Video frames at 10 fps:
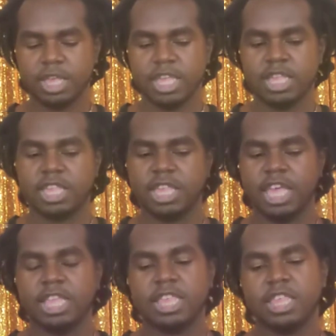it's
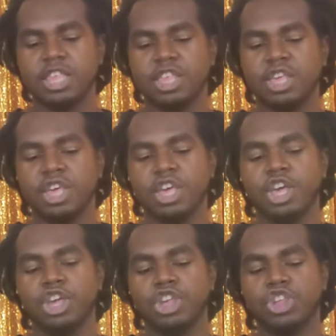
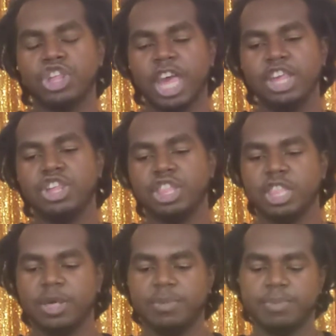
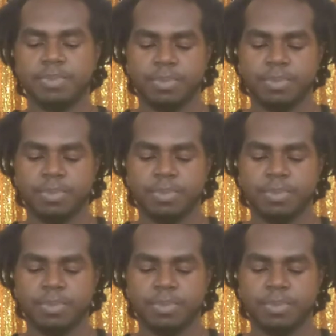changing them.